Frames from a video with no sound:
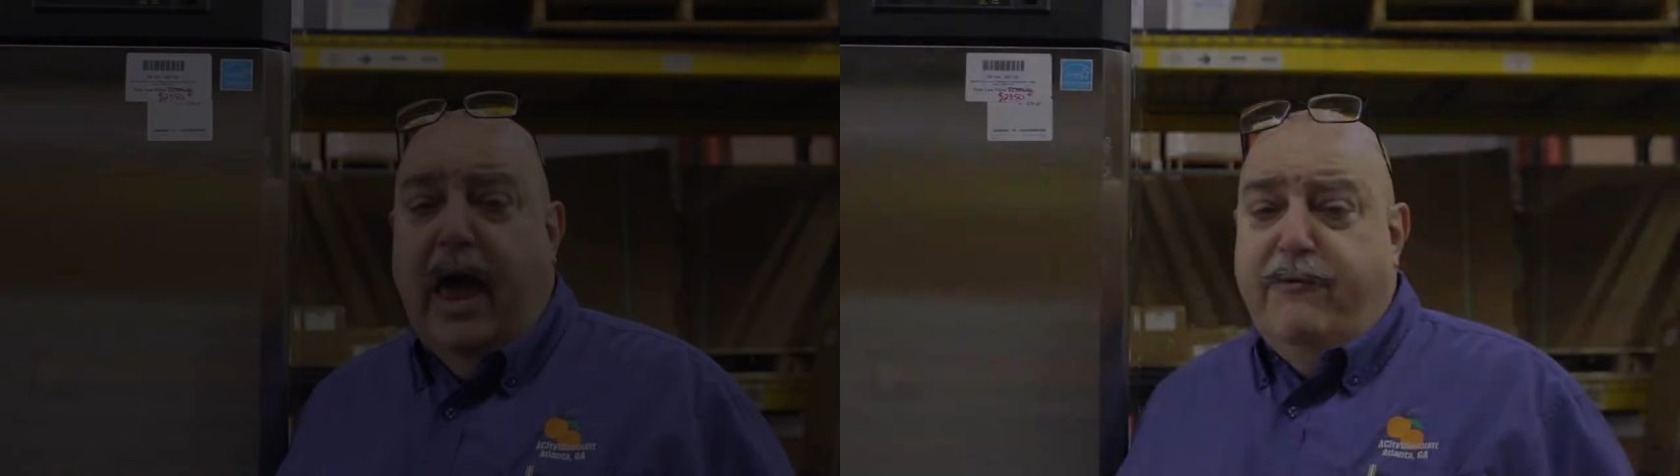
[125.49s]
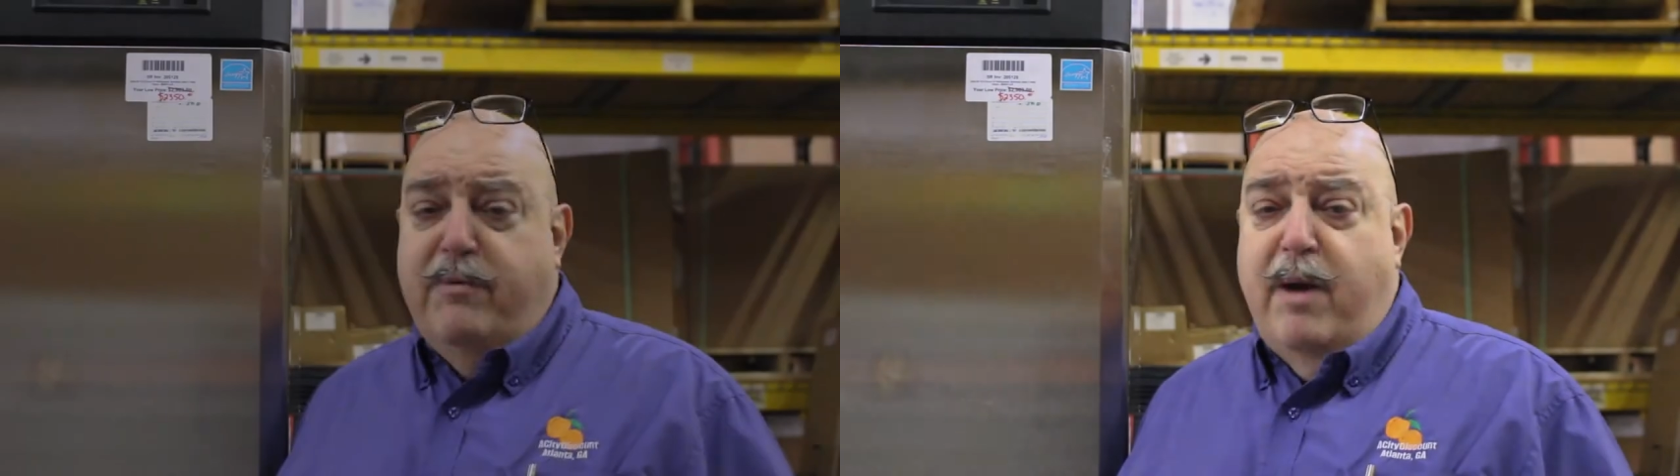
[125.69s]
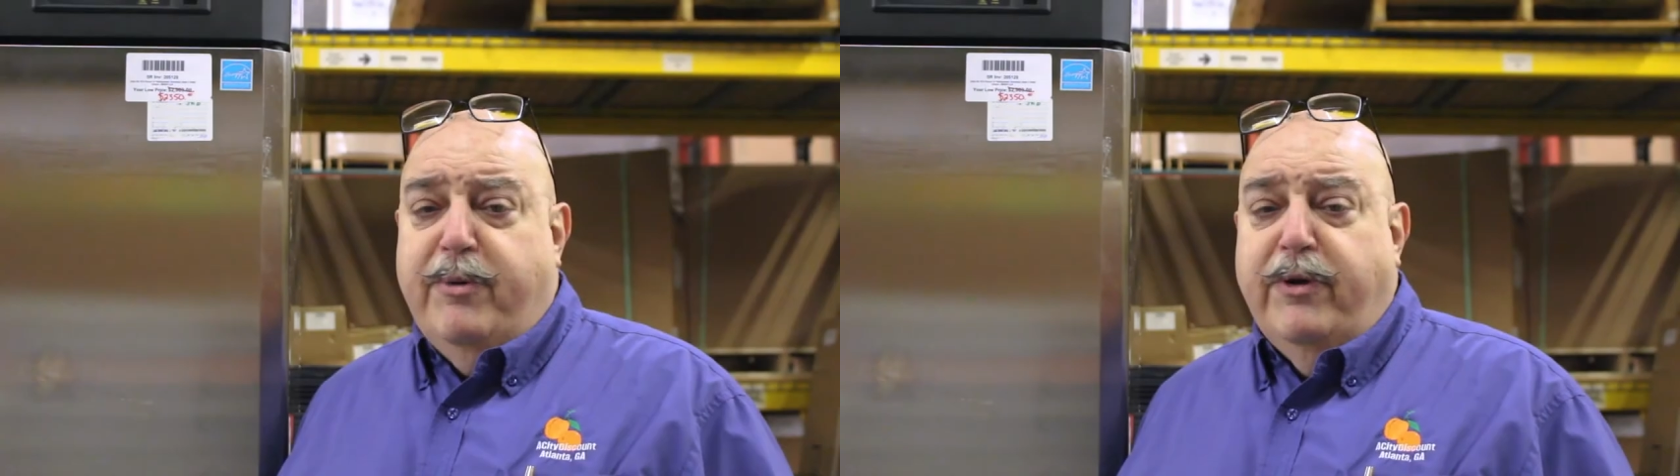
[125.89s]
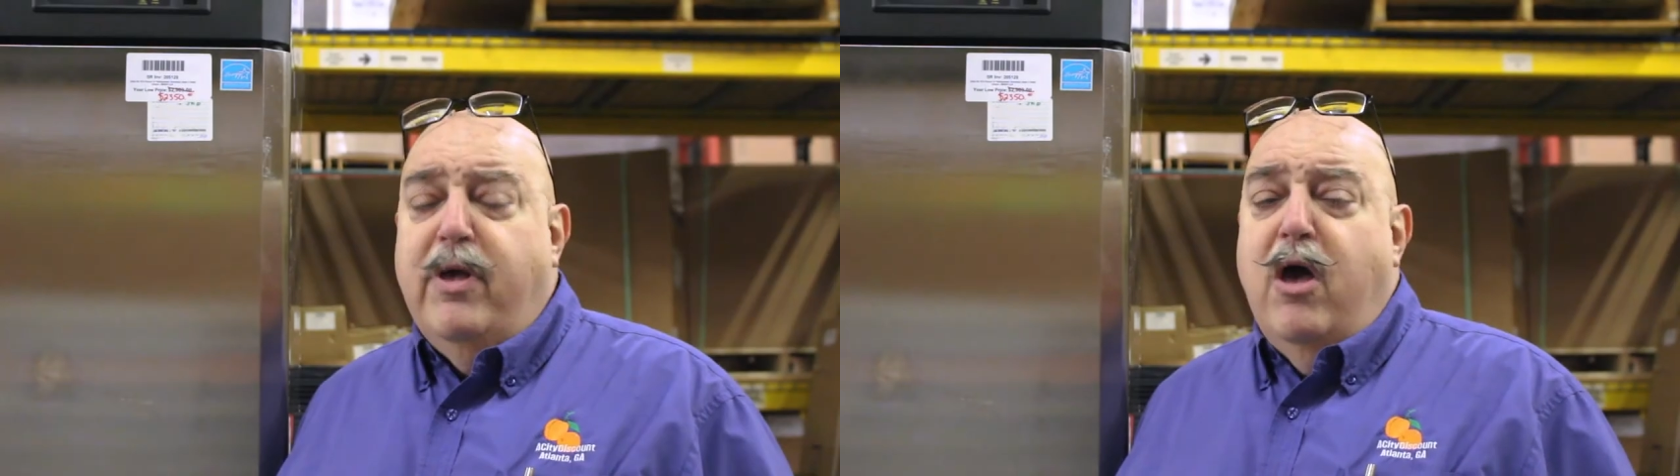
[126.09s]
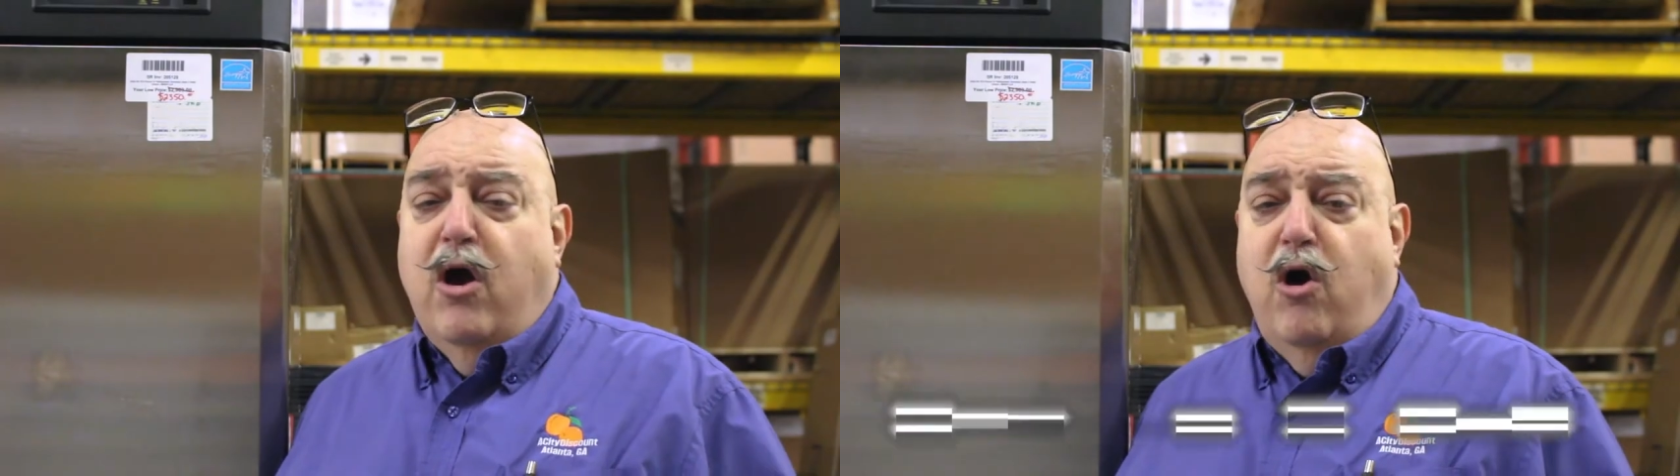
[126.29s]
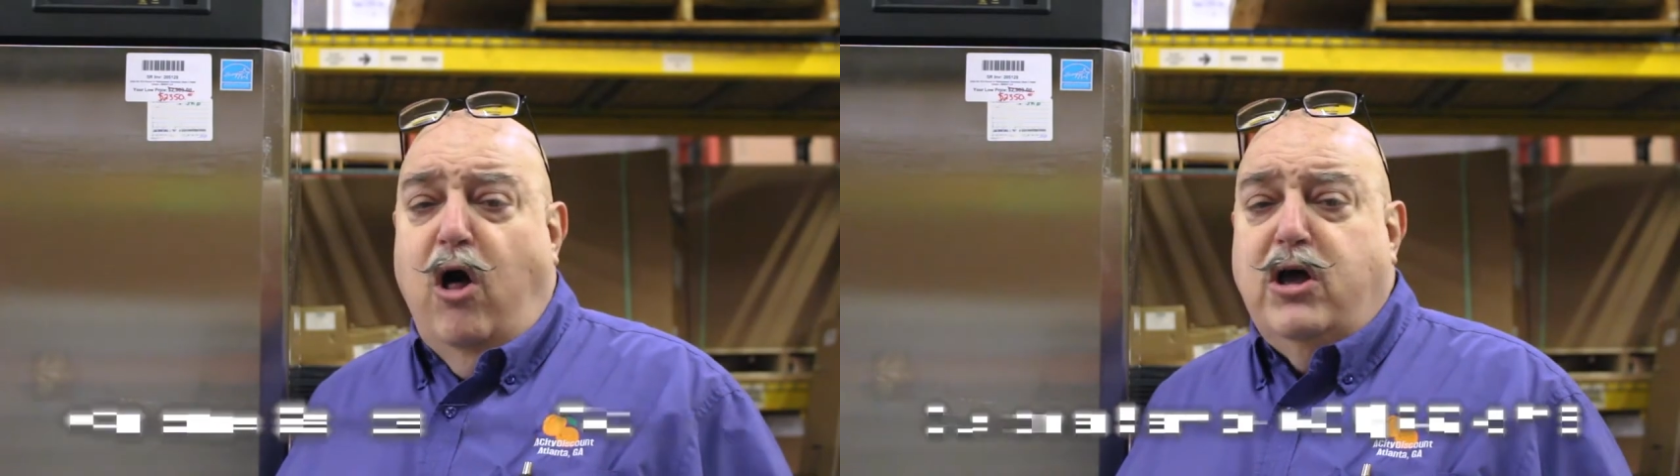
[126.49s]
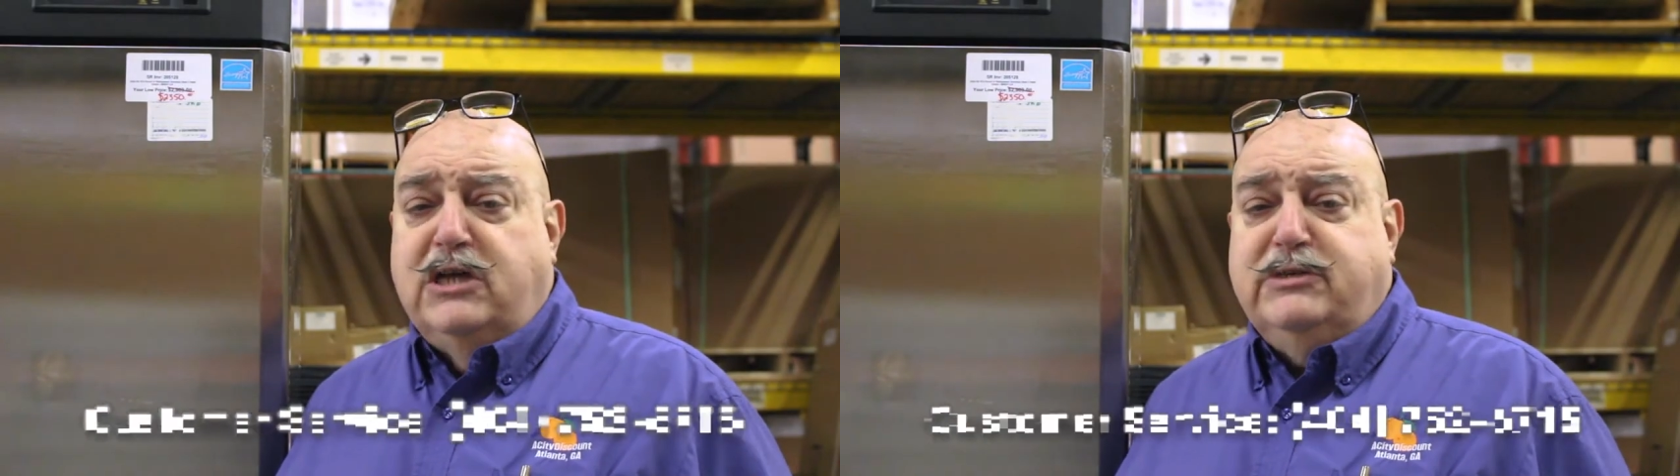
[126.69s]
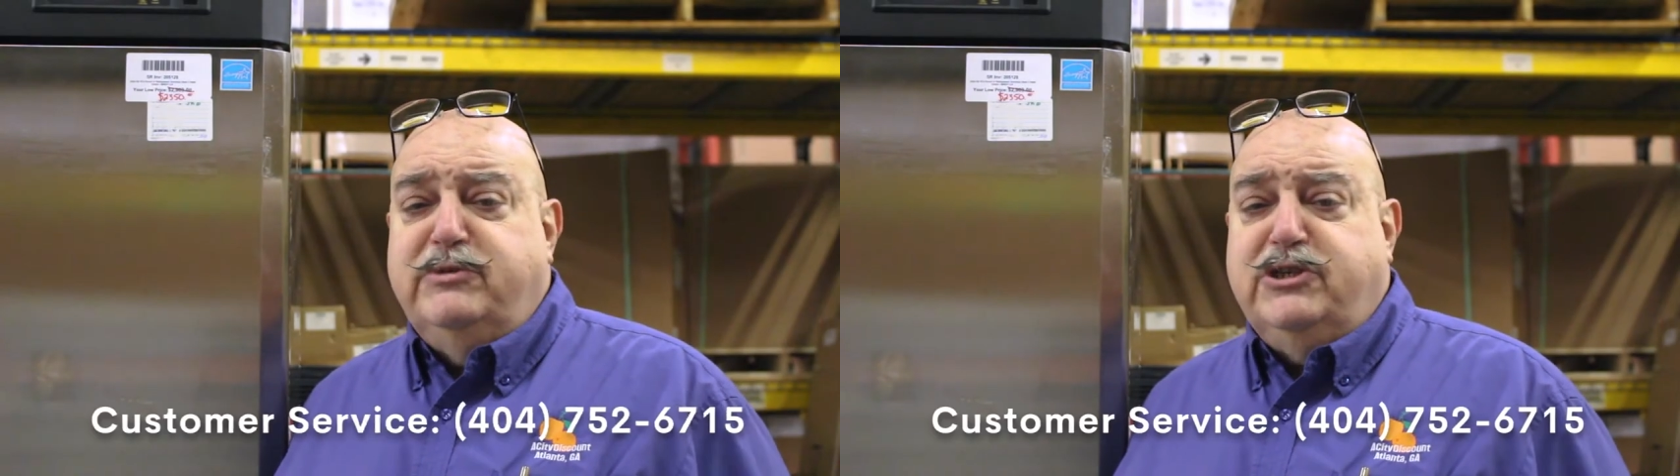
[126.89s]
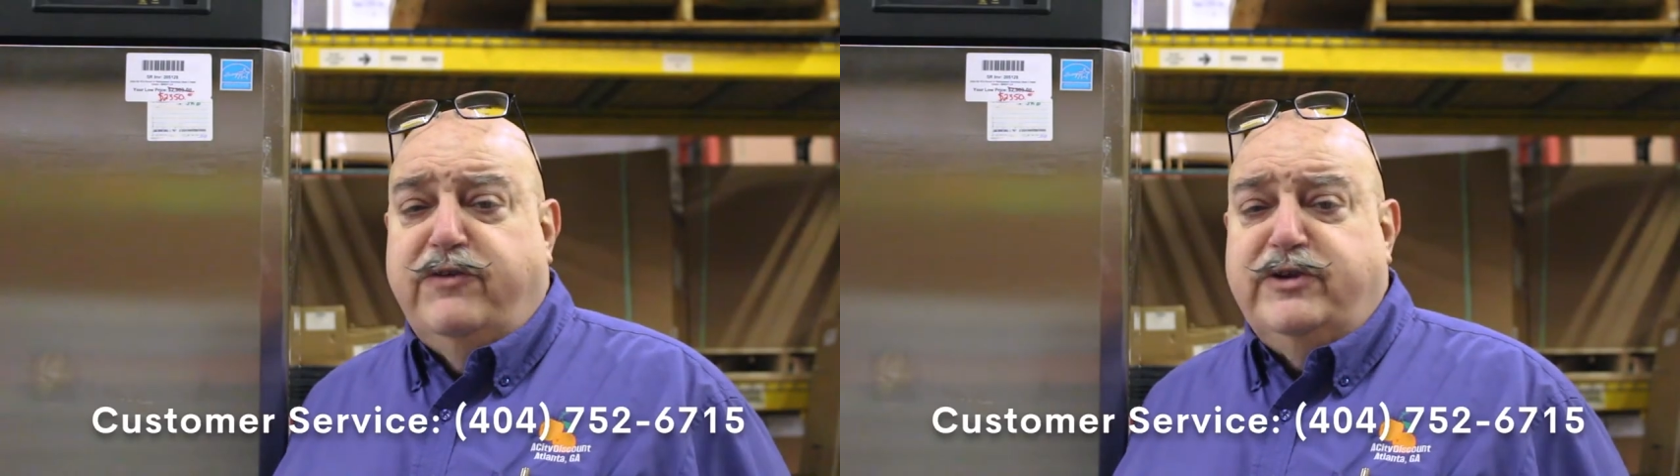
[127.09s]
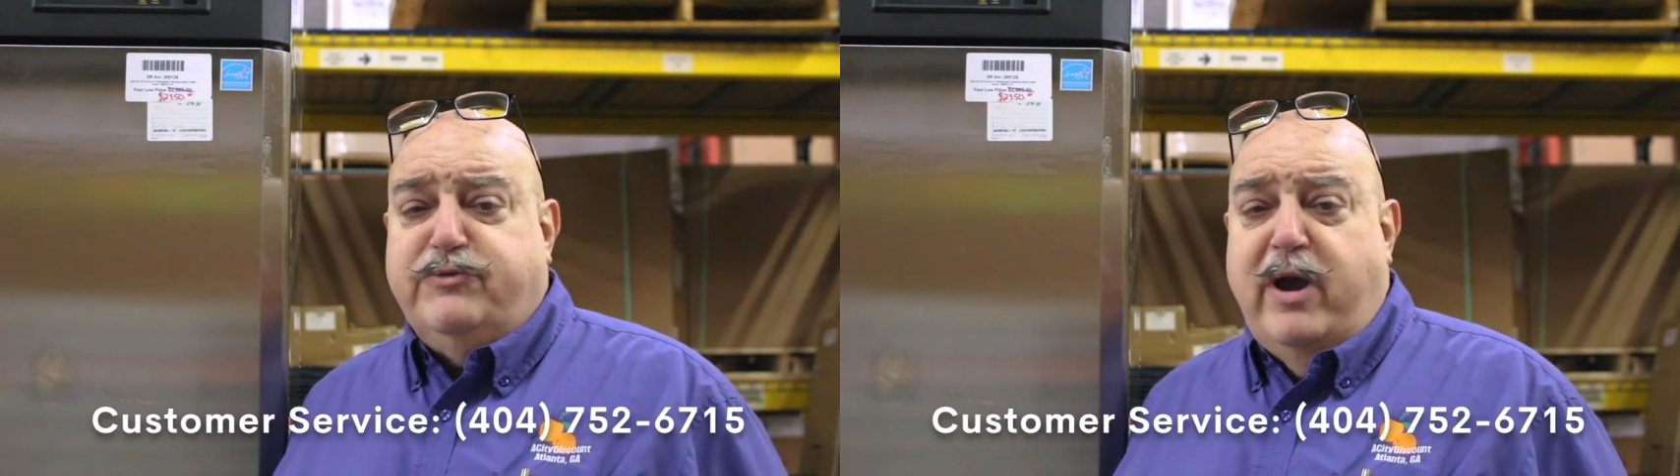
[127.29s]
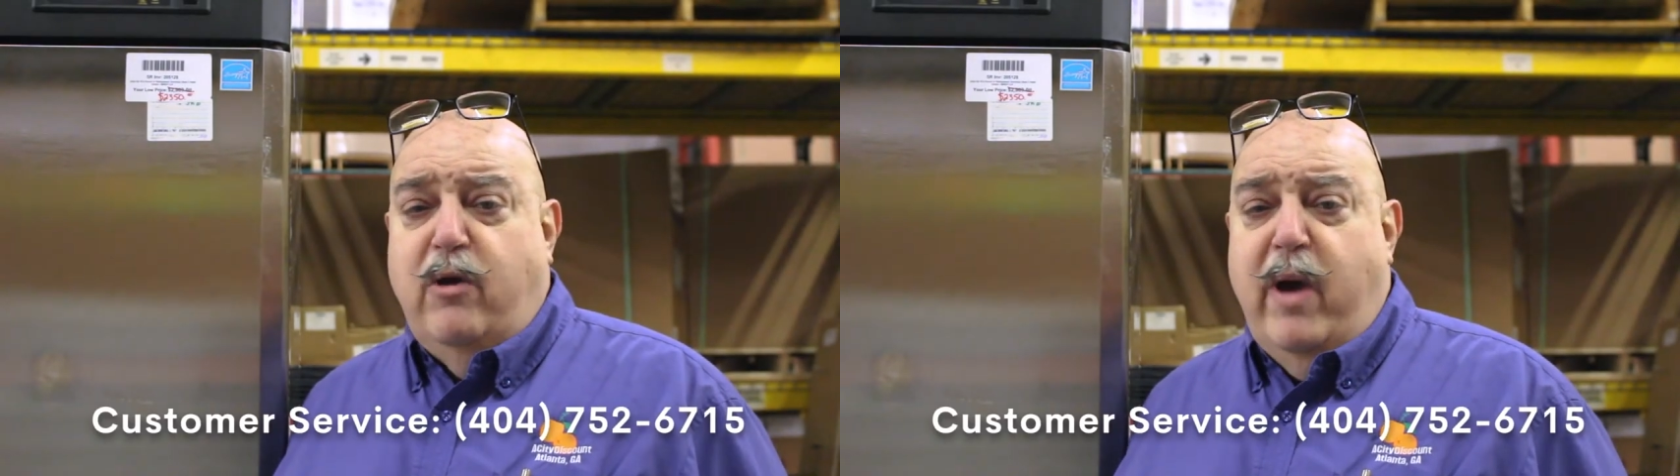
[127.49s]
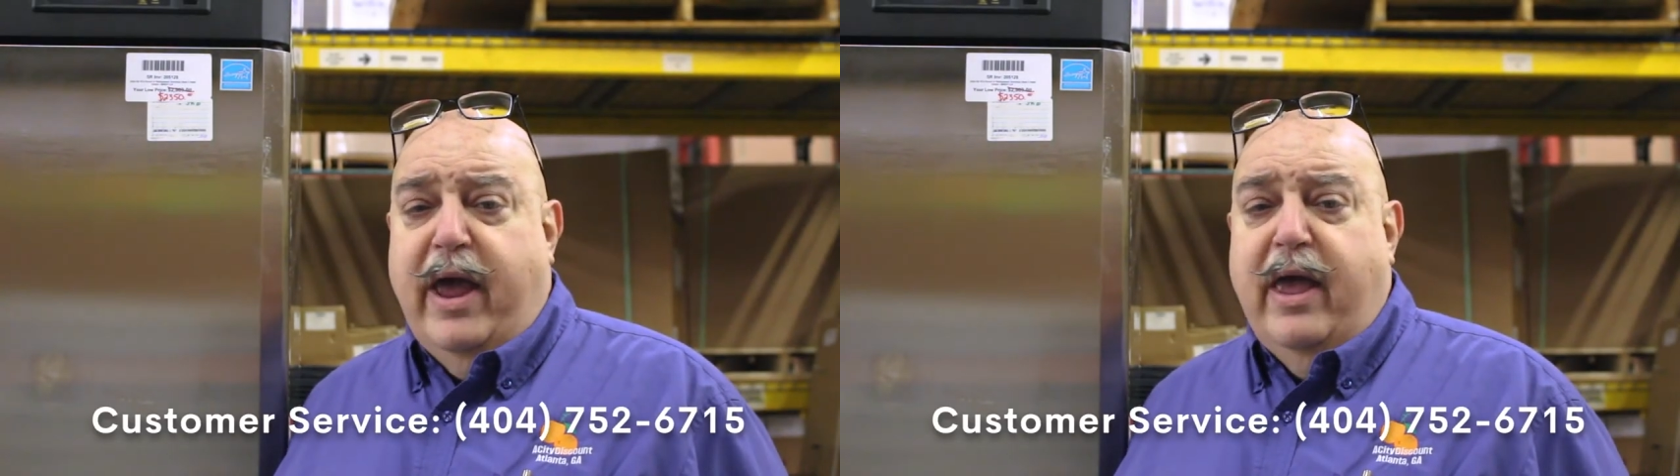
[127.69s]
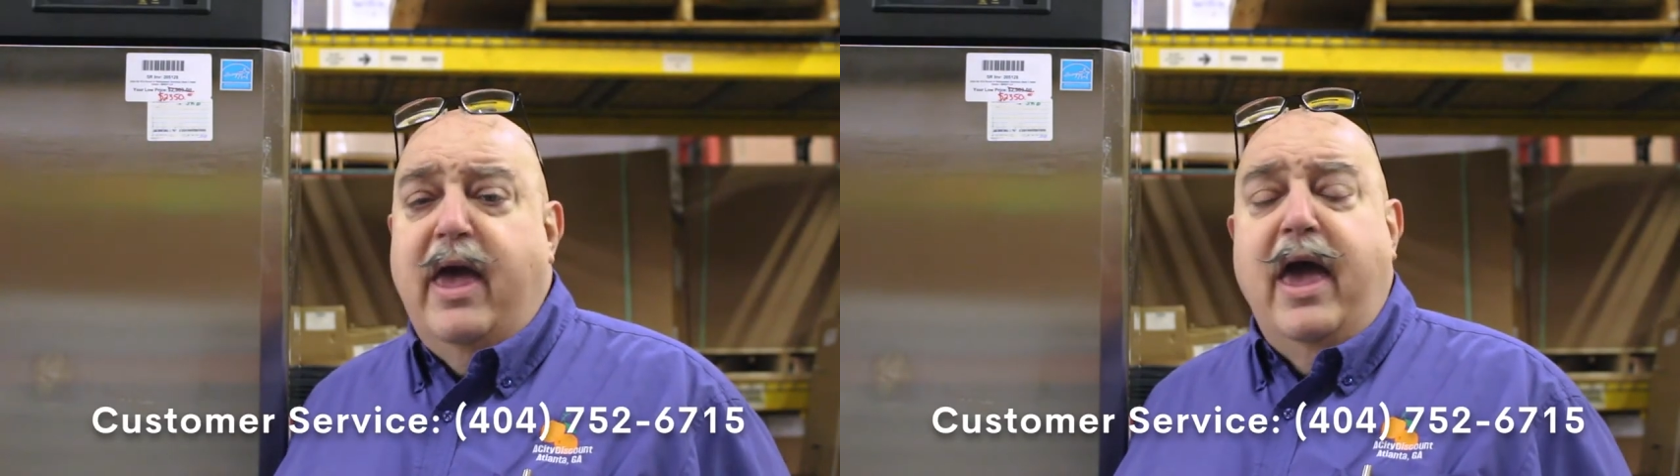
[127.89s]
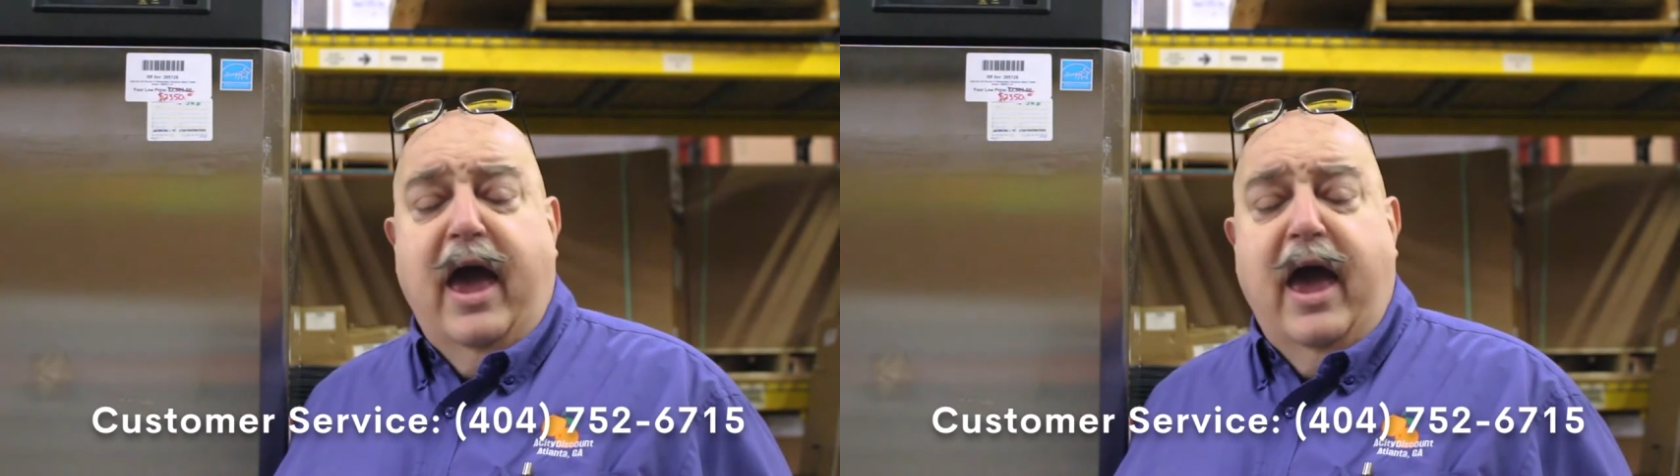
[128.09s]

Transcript: And remember, call customer service right away